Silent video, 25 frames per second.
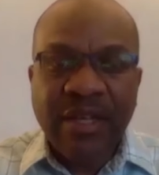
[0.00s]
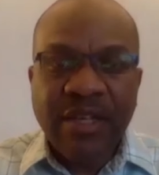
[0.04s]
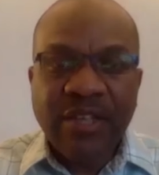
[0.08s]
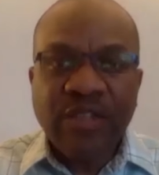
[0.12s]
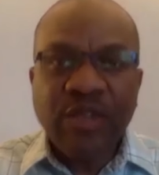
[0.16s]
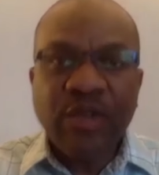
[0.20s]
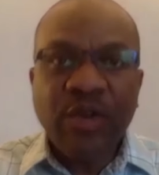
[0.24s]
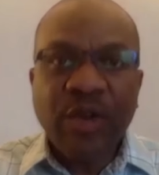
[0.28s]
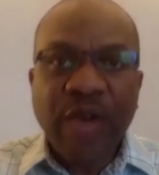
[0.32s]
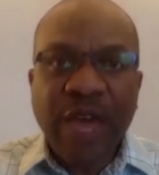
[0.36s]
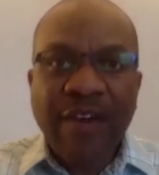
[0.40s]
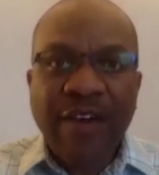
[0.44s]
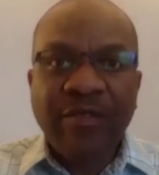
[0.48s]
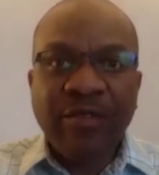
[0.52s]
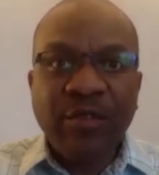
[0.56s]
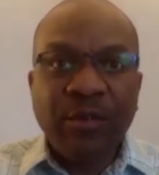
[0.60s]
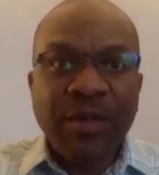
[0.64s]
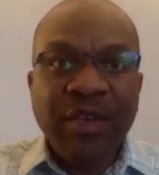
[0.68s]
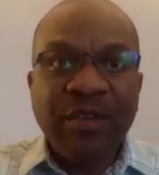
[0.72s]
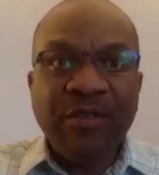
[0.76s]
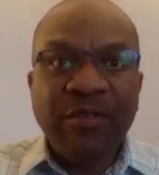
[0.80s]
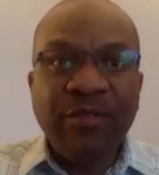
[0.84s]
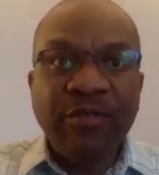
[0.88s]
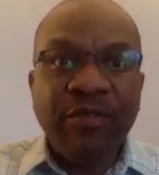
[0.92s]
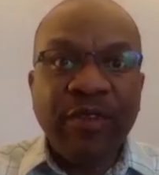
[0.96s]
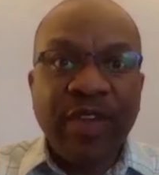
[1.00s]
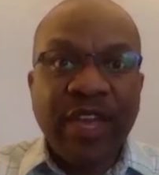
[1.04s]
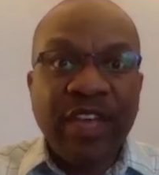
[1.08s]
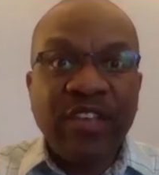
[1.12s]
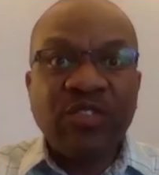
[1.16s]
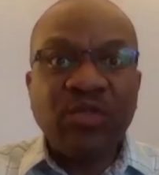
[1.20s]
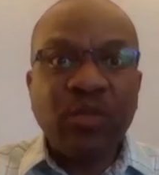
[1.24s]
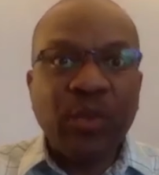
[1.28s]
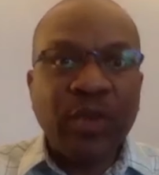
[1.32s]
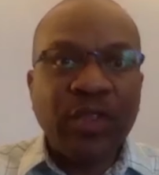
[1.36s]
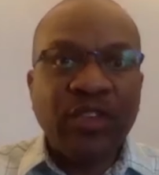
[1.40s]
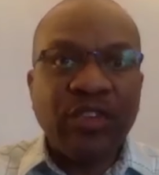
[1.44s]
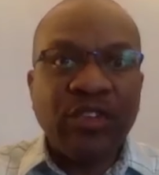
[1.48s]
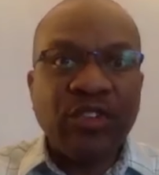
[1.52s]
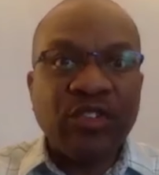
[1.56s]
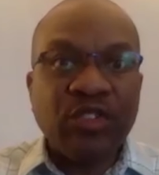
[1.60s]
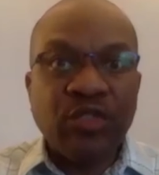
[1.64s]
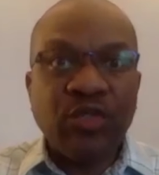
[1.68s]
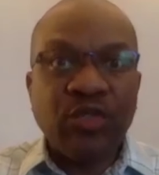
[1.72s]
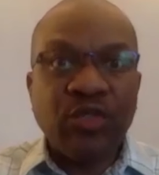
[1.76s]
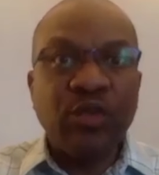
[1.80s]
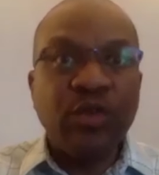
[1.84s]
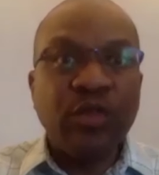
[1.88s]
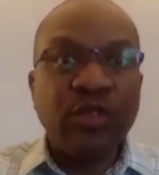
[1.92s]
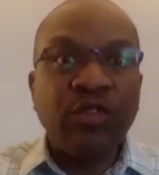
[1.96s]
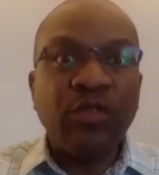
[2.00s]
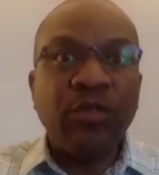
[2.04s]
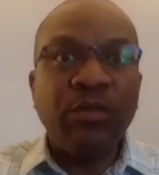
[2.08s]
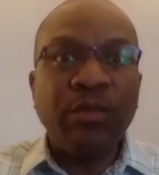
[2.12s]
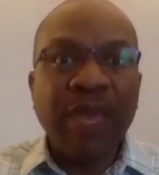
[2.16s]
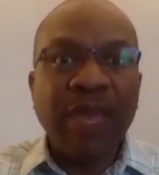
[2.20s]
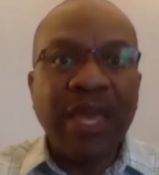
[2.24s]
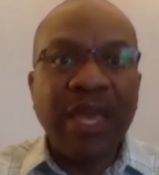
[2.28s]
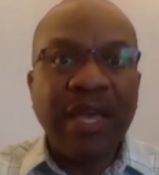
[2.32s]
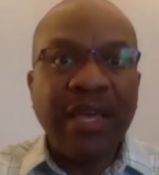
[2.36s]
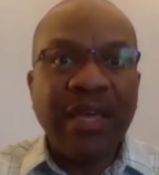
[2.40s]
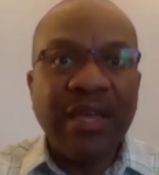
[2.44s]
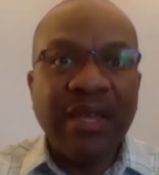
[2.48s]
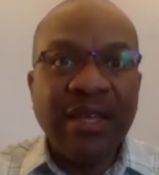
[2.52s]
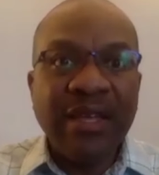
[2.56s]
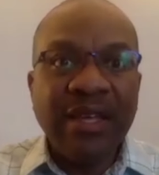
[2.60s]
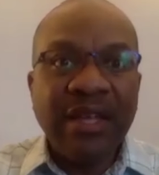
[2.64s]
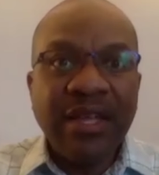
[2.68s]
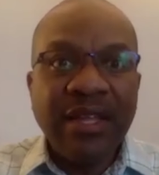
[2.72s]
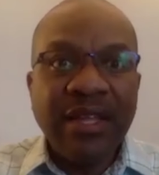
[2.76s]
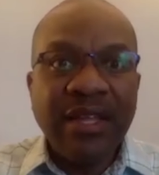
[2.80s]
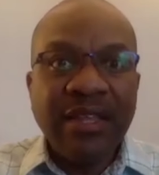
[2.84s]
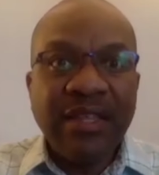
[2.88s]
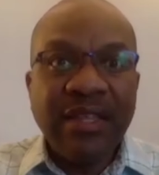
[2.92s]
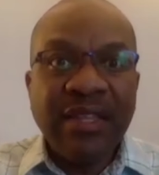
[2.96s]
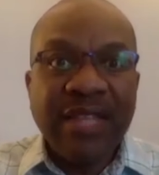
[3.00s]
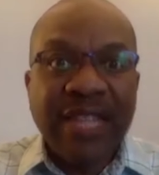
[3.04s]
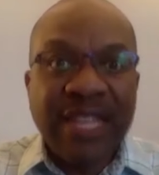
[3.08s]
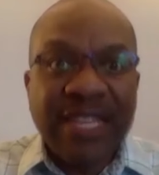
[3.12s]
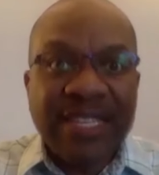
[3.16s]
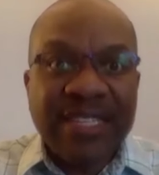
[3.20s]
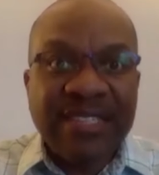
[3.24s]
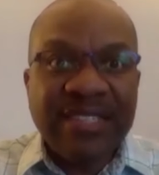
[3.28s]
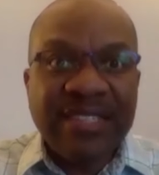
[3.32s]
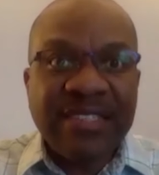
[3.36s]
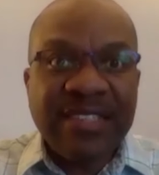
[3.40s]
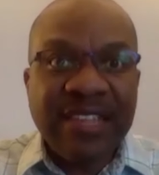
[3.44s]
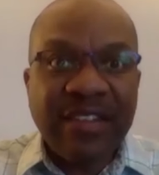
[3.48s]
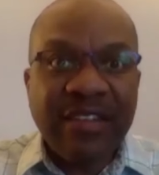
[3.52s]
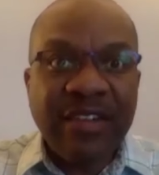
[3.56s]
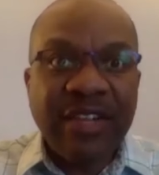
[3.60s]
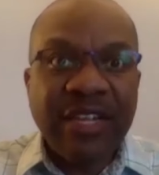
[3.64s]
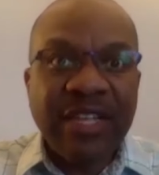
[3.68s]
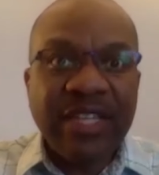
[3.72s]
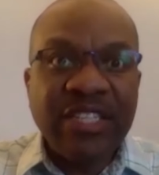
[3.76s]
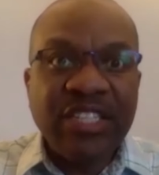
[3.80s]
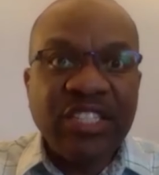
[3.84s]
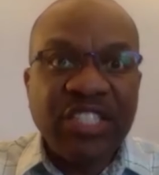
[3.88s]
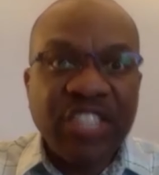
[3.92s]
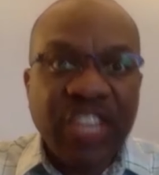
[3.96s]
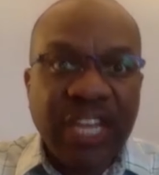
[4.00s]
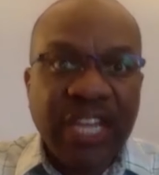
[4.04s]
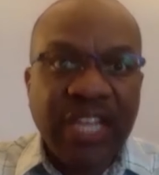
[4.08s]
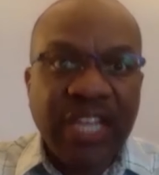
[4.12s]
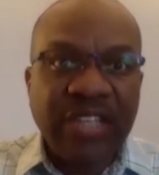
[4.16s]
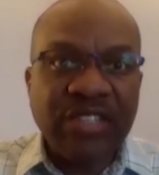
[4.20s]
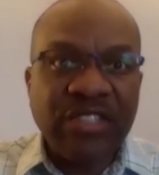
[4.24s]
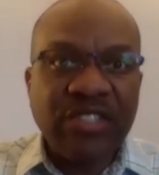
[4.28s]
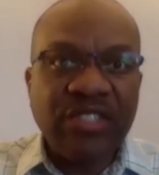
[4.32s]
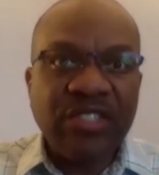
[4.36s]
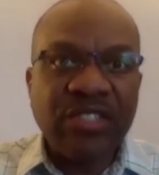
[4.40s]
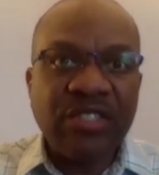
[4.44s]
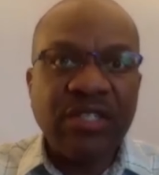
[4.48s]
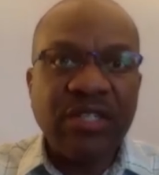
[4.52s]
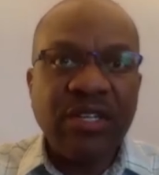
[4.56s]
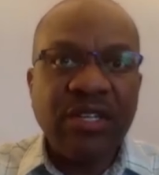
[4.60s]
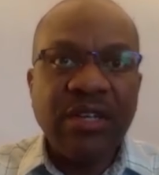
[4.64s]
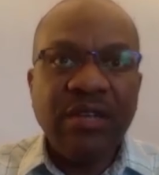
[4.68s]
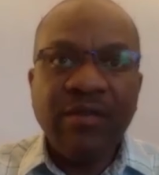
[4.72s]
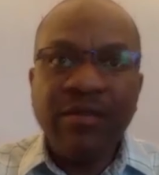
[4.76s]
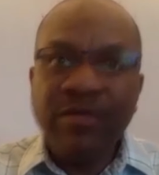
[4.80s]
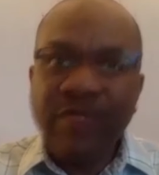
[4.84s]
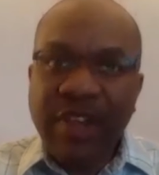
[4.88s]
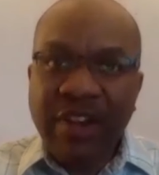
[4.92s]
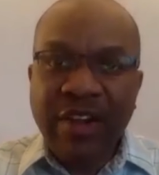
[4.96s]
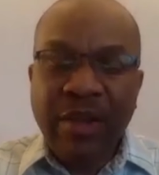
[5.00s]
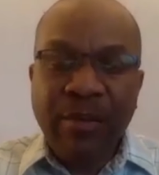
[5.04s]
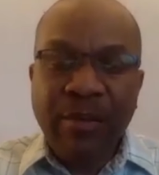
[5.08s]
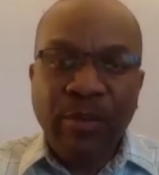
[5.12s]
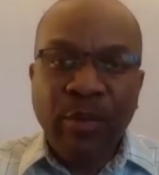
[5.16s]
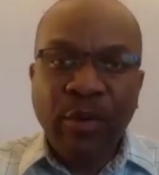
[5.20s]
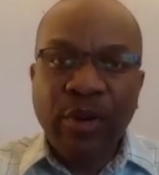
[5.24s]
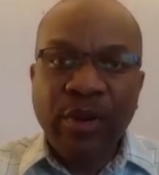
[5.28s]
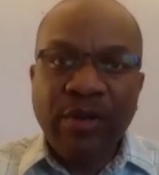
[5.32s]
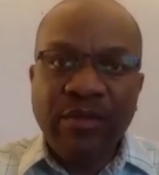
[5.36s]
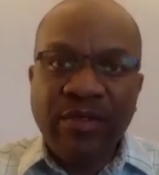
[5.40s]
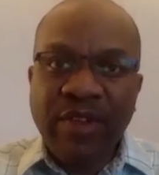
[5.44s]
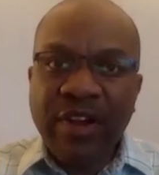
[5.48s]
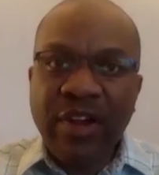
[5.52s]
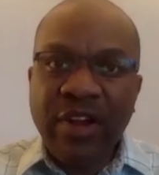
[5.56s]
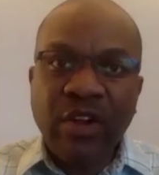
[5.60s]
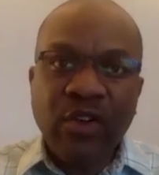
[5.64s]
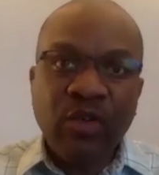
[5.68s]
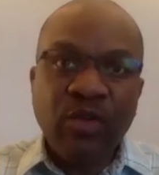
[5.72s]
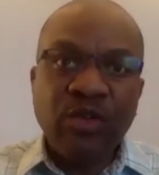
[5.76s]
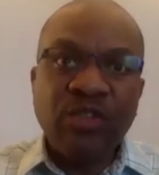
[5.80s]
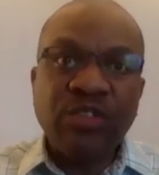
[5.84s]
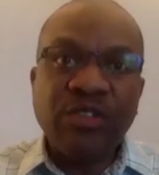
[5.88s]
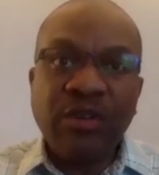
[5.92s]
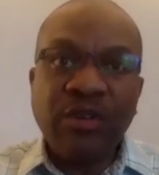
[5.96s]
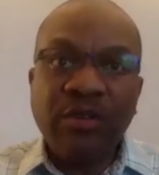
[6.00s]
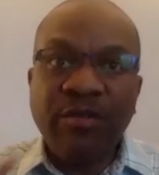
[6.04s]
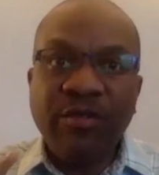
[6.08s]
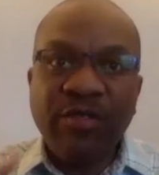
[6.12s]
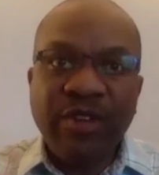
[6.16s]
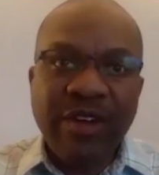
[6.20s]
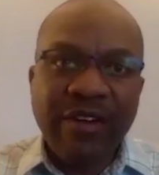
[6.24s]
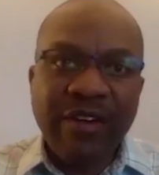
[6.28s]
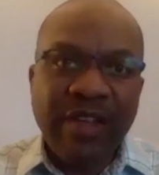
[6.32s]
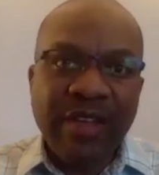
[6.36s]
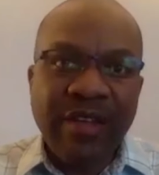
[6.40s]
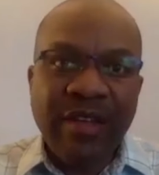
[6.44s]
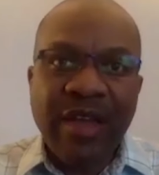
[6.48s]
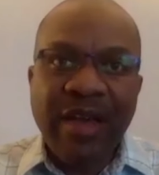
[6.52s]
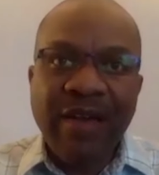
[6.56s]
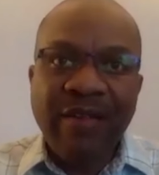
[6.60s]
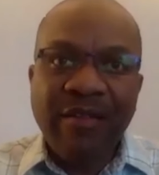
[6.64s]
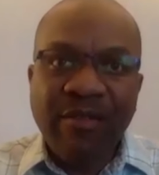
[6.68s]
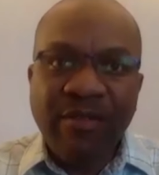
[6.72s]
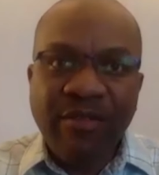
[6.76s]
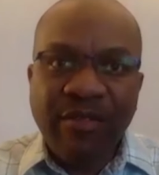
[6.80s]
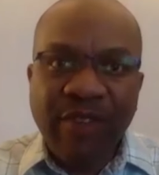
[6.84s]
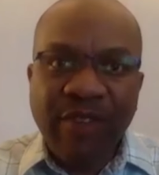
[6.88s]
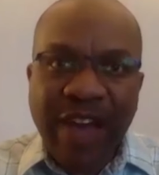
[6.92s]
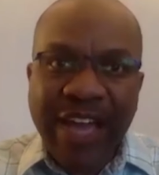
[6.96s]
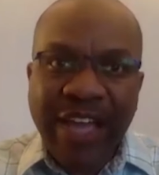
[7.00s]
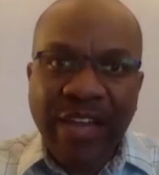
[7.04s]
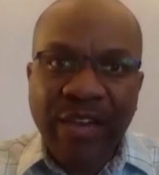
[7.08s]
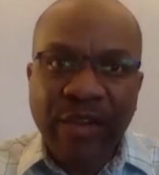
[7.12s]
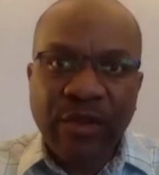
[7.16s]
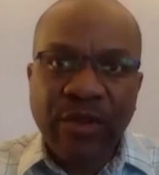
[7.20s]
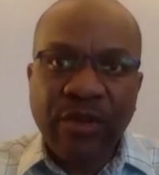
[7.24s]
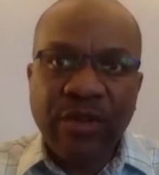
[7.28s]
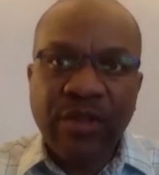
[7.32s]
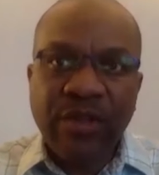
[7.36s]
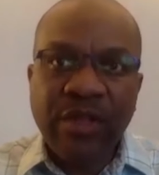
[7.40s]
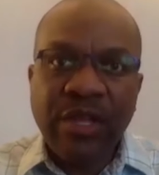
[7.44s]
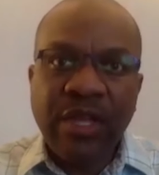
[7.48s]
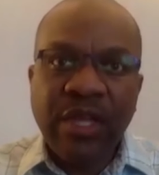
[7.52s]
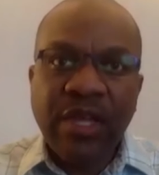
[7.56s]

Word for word: So you have to be faced with the truth to make the necessary change. Very important, very crucial, very vital.